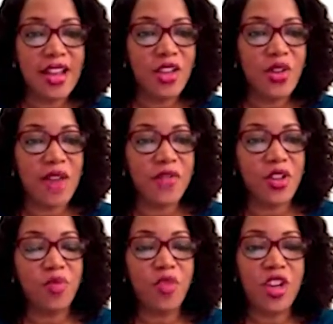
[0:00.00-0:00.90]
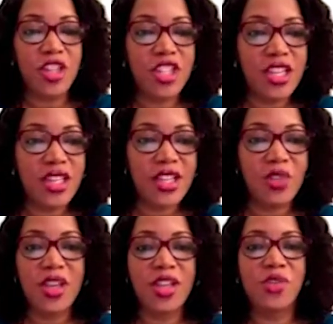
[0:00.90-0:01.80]
You have your spreadsheet that you
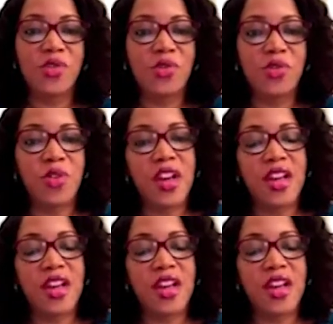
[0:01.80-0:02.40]
can do